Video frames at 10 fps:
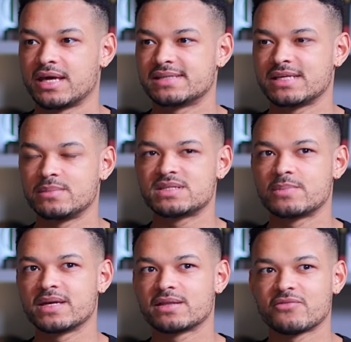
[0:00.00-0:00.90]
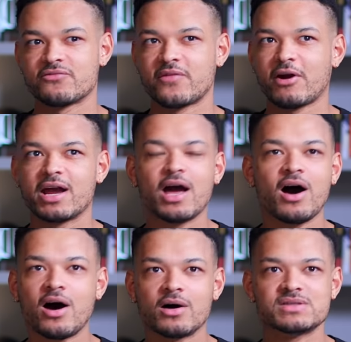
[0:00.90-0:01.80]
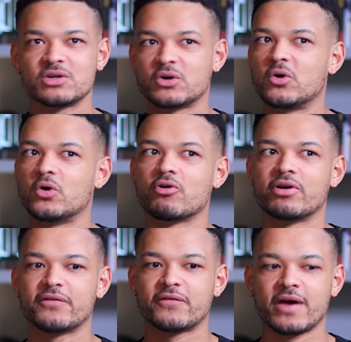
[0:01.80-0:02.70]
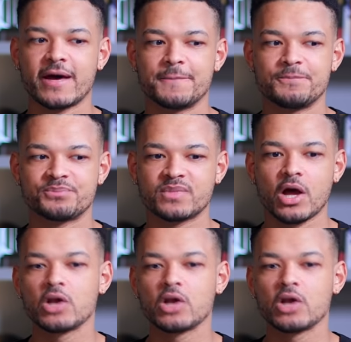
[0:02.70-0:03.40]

it seems to be at the very heart and core of um,